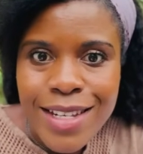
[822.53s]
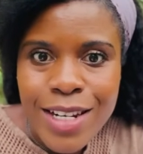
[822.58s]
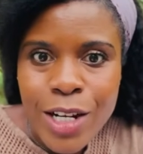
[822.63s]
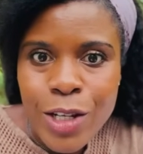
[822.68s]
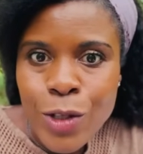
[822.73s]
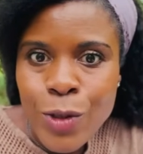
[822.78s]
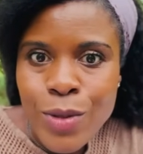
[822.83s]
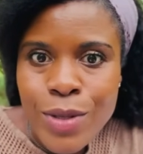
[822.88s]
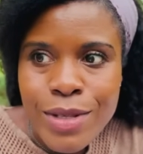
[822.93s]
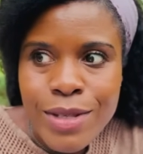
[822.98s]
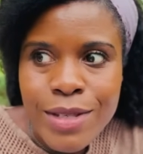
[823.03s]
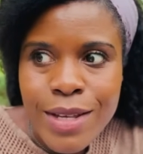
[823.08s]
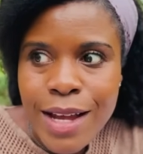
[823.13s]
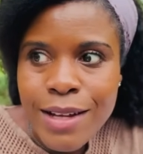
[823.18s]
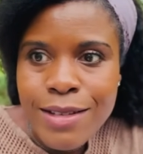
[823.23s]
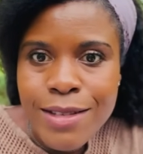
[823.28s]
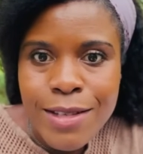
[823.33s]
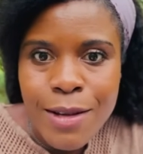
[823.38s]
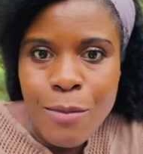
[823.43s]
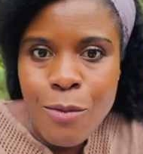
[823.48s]
and then you
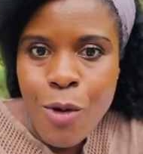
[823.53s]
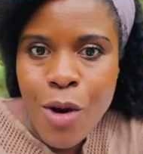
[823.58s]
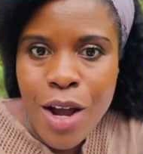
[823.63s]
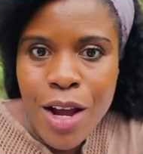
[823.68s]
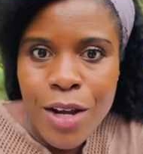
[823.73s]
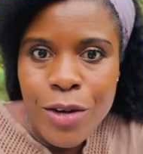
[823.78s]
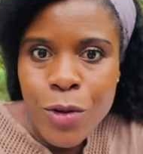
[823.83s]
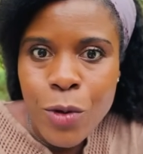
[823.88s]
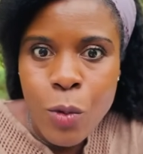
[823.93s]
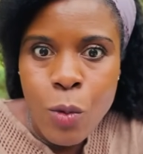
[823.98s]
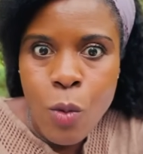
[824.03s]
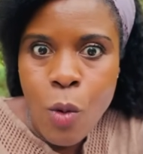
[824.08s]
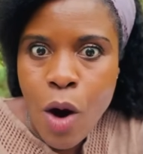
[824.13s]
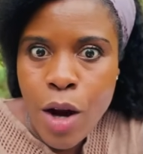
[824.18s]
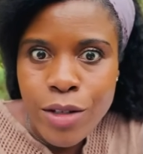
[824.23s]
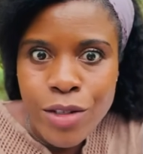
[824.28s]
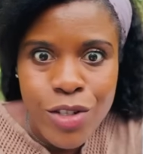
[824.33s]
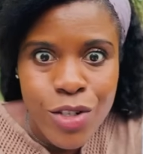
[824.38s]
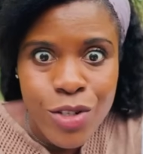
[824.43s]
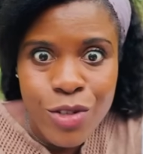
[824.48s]
sat somewhere and you
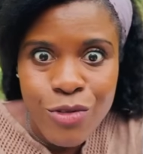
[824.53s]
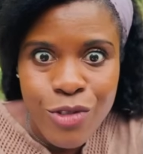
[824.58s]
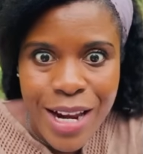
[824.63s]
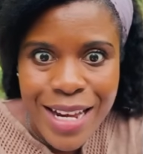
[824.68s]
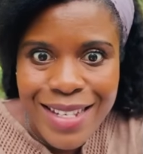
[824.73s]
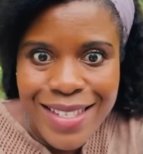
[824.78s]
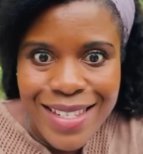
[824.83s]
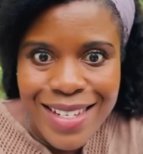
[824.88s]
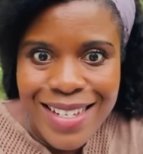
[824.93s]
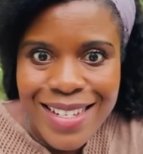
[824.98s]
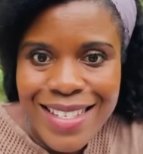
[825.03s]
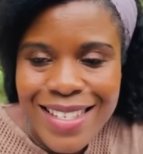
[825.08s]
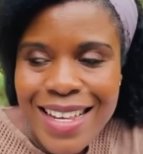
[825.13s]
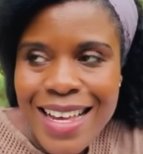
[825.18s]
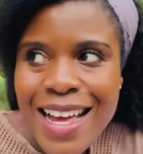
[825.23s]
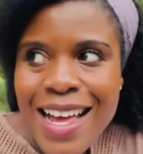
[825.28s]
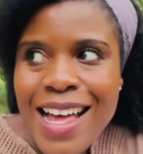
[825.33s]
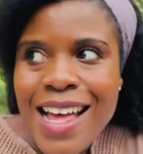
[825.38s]
watched the races.